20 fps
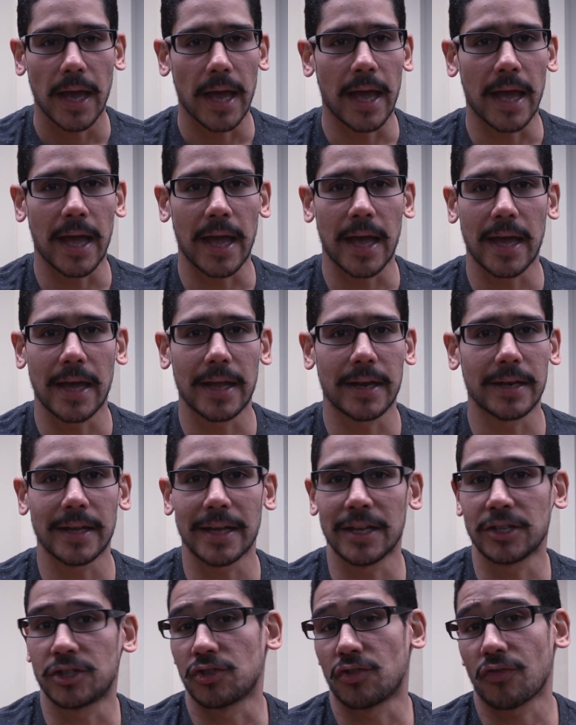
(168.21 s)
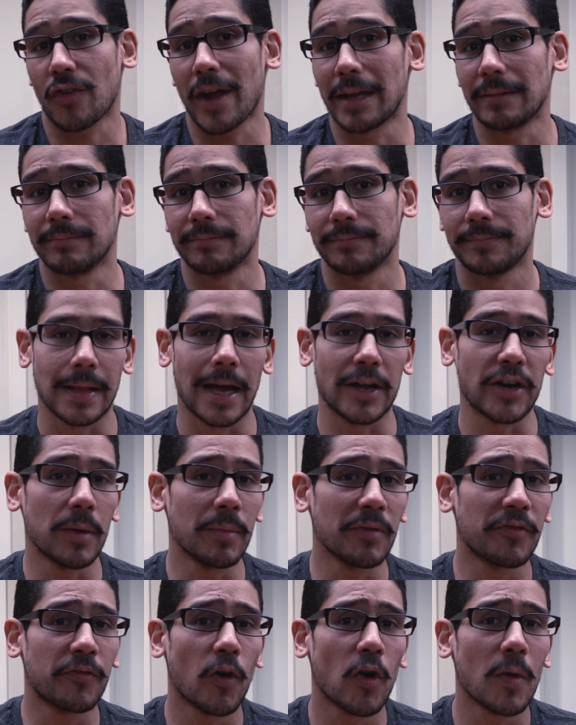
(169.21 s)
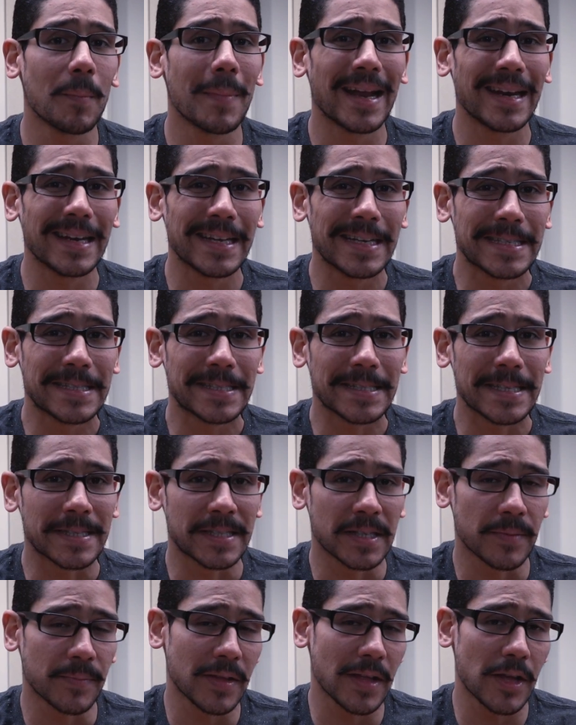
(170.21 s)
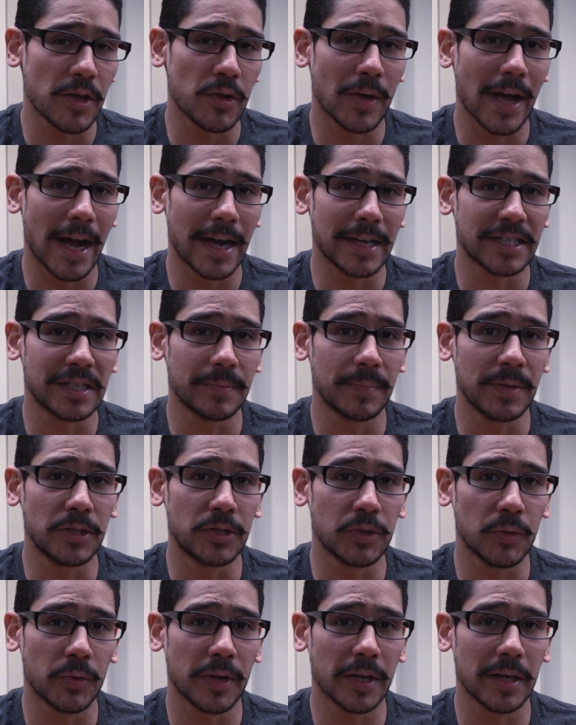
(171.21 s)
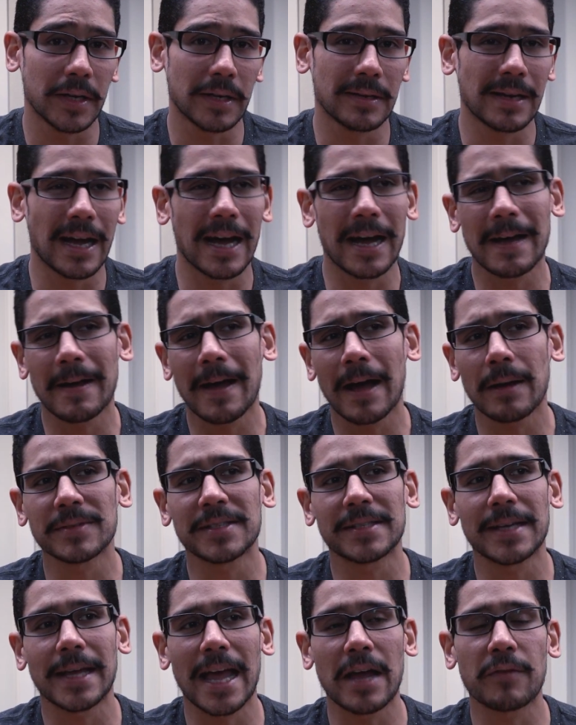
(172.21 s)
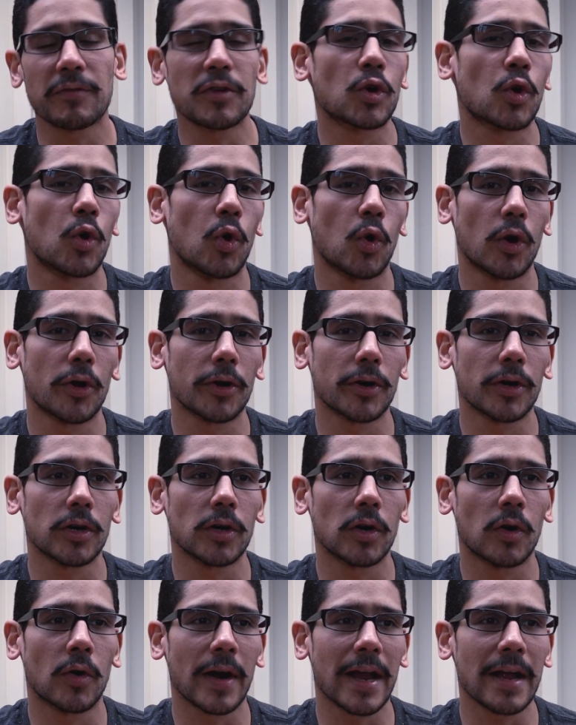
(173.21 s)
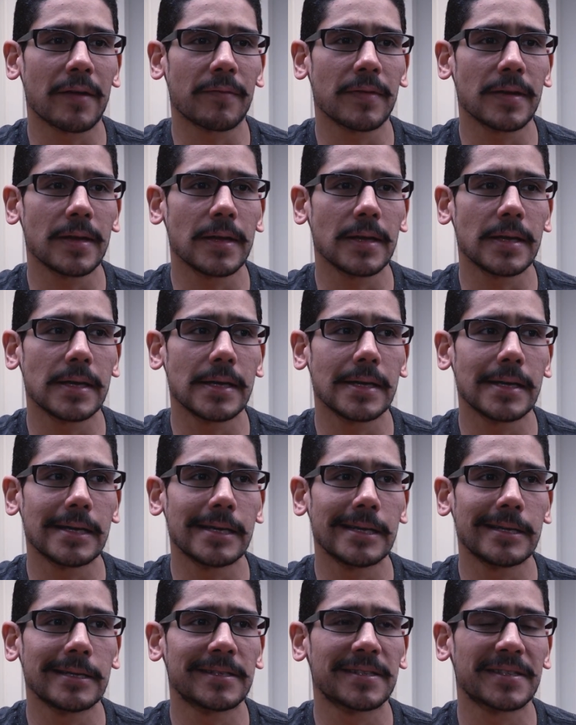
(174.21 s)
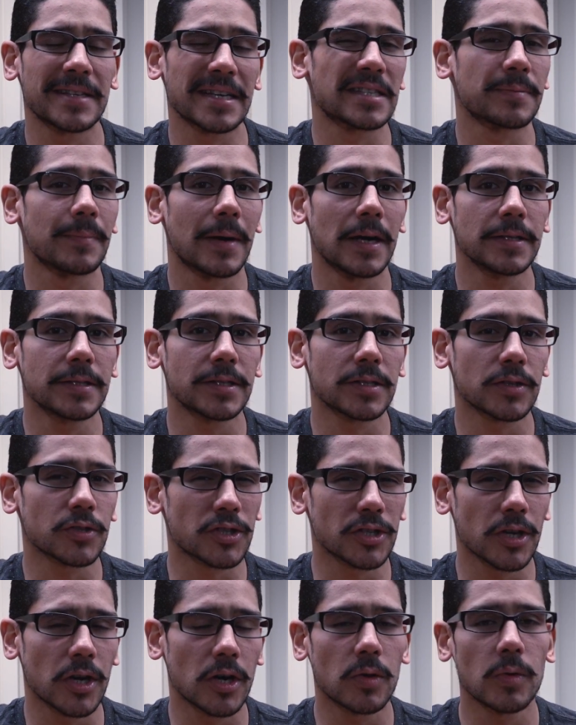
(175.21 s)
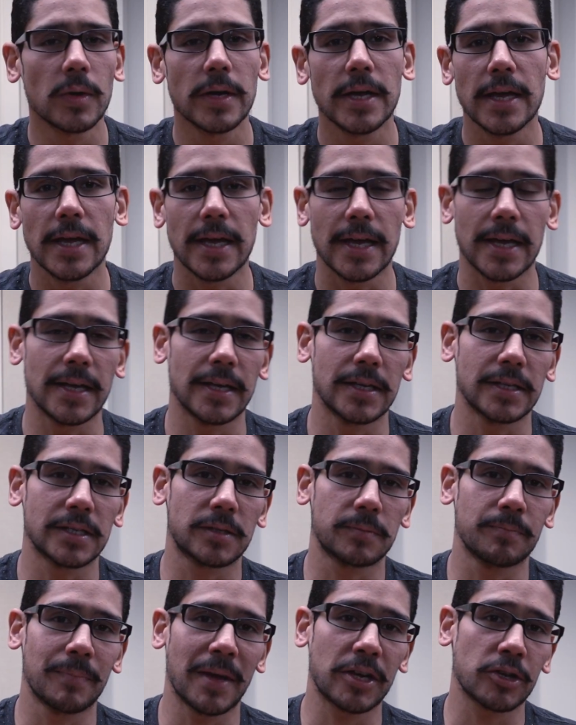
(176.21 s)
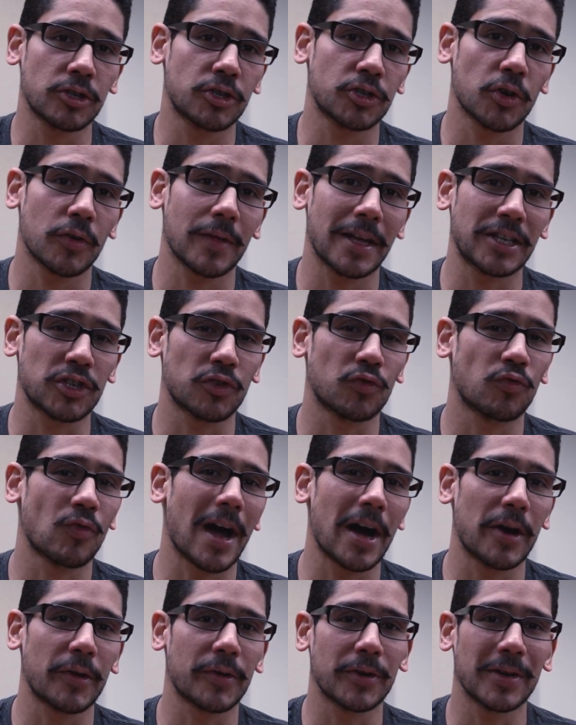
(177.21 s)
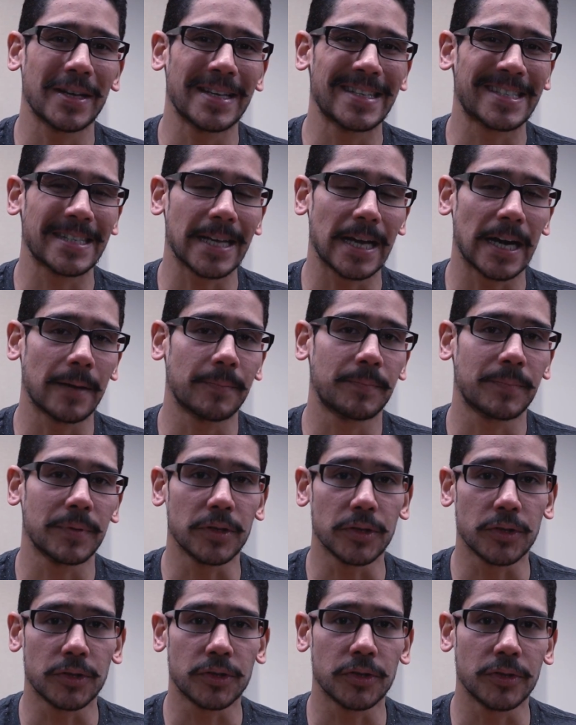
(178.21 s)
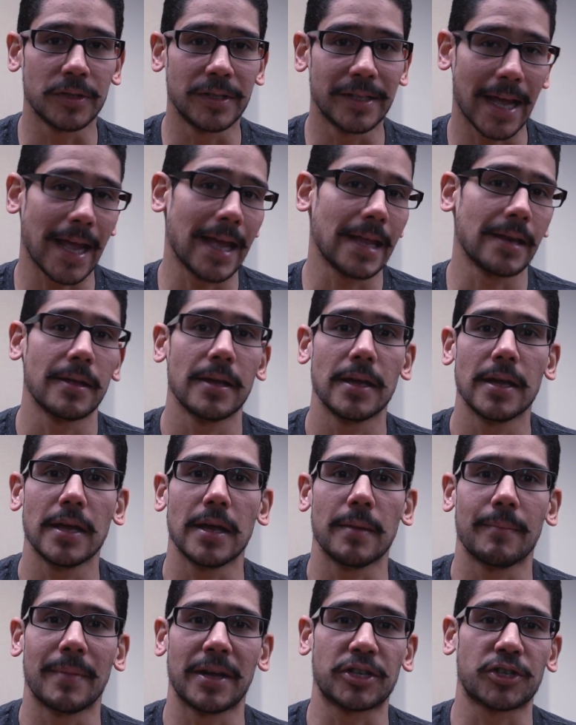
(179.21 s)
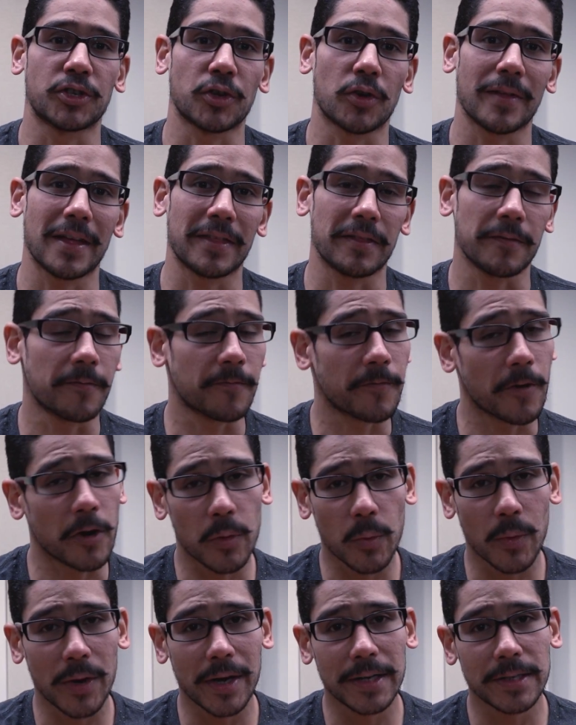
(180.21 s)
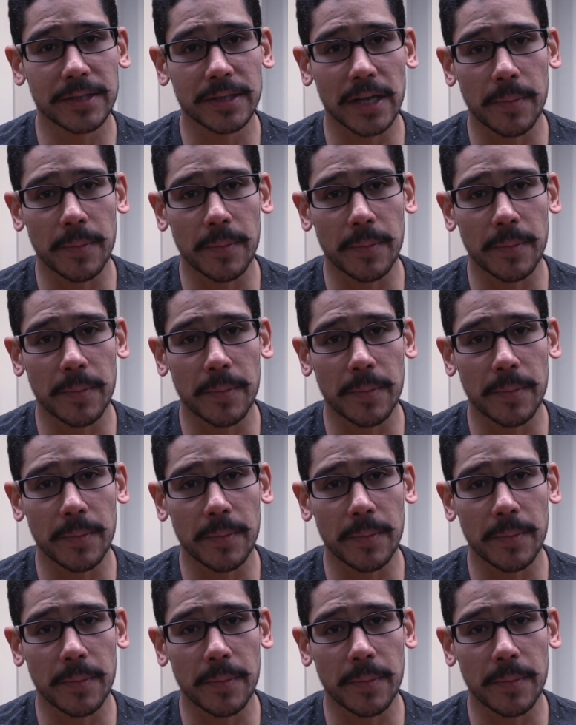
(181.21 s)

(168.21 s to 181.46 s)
and it's great. Now, number four on my list is something that you guys should be doing, I would say every quarter or every six months or so, is making sure that your router is up to date. Make sure that the firmware is